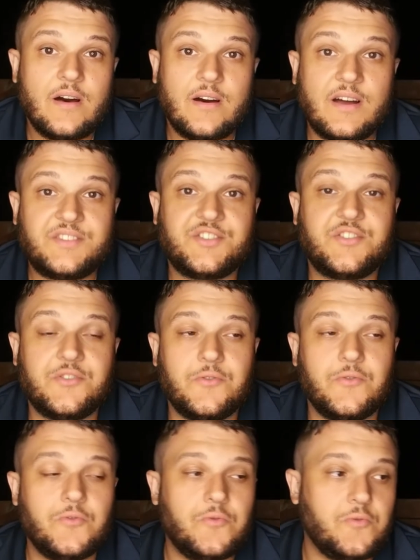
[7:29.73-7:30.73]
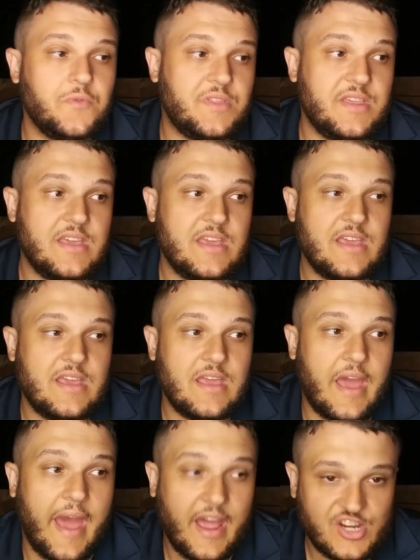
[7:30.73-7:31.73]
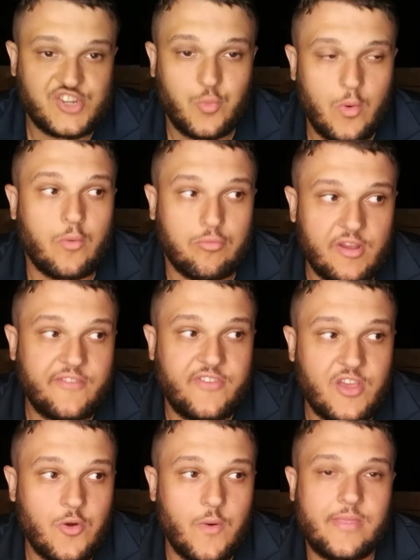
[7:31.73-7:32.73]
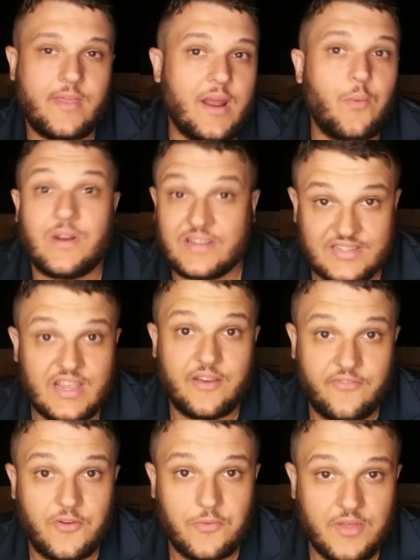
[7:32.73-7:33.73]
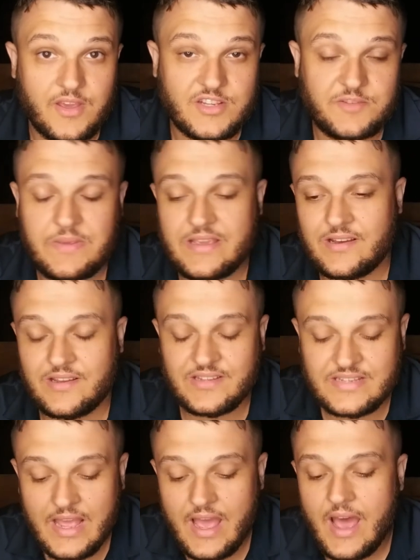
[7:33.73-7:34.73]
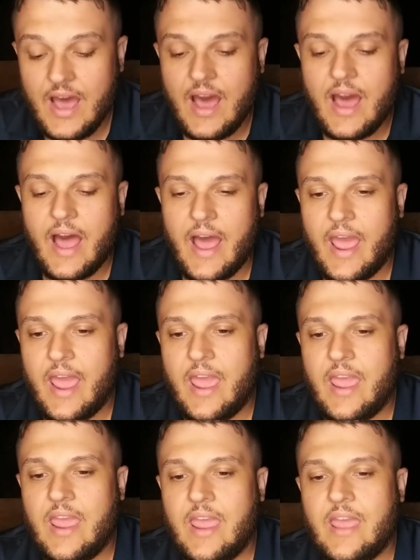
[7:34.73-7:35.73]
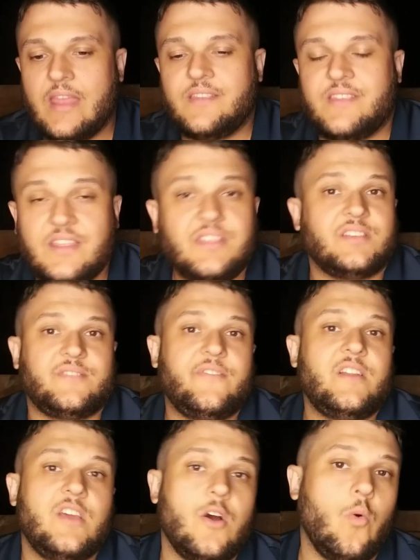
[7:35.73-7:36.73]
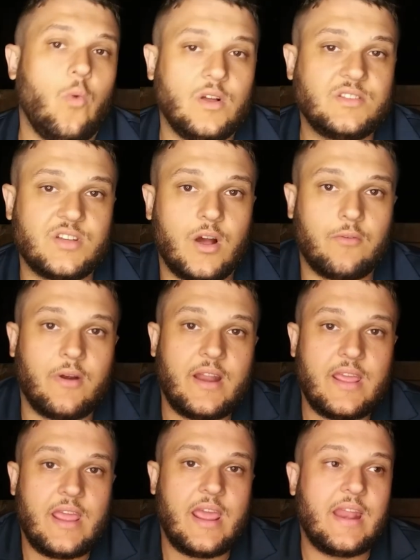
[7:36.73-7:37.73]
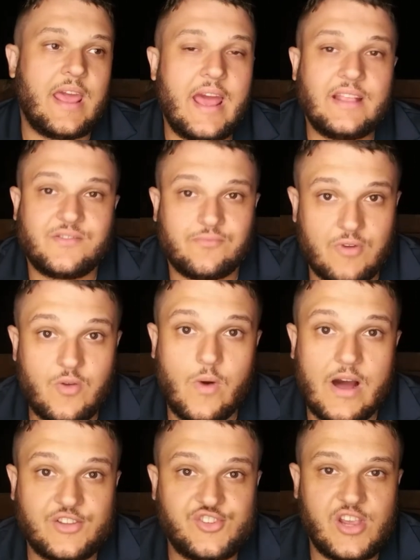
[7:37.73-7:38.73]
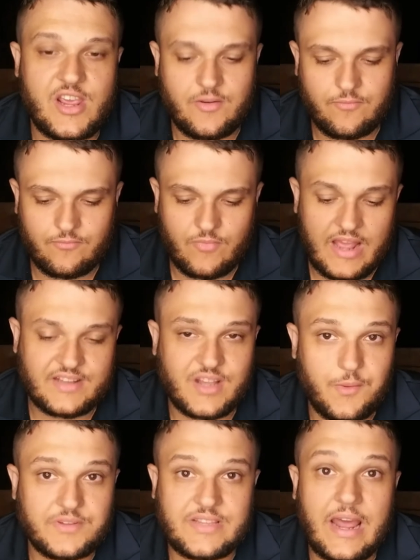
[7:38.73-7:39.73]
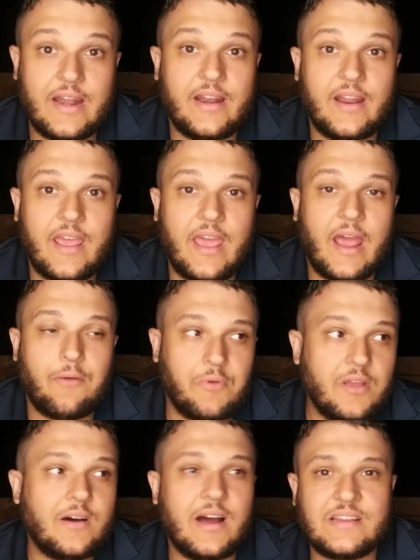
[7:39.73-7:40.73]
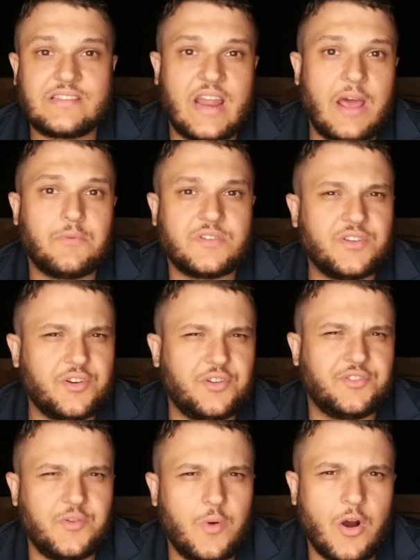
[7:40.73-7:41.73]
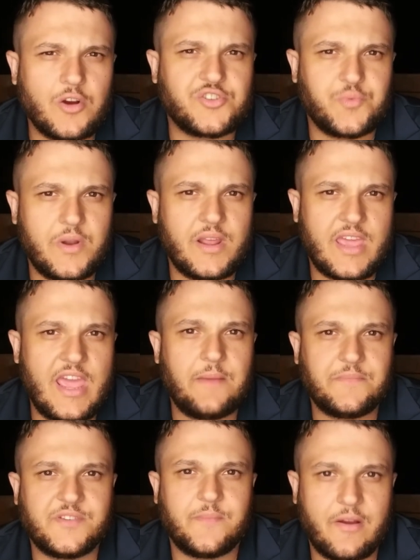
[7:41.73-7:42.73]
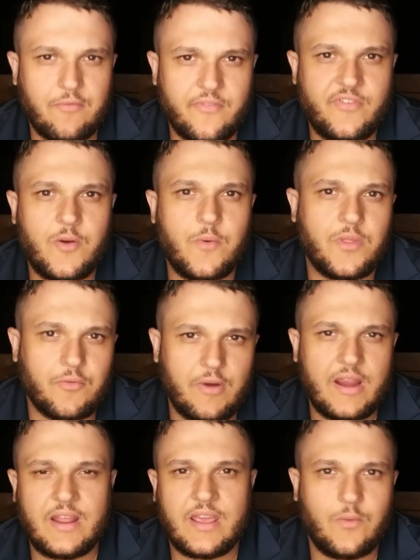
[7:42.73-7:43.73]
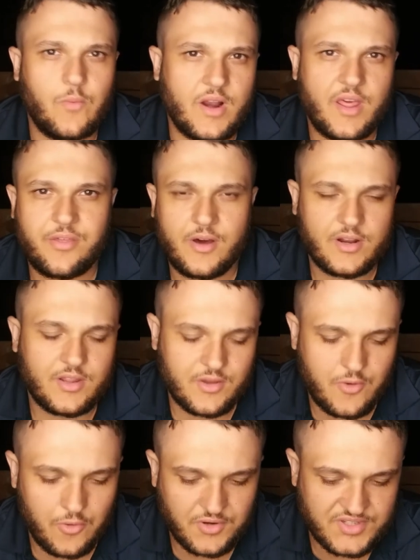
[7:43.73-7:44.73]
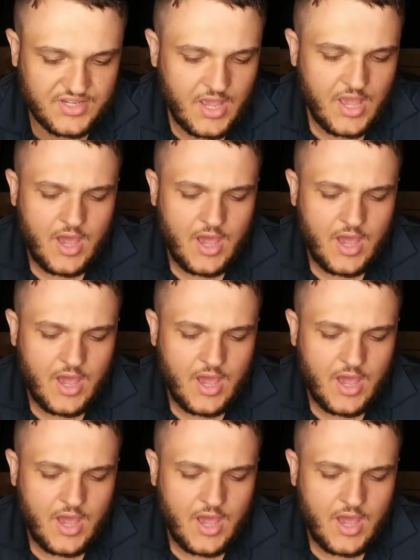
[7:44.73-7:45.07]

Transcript: Let's do the actual review, and then I want to say a few things because I did this video once already and I had to rewatch it and as I was editing it I realized that I was a little too harsh when it came to my review and the rating and what I thought of the course.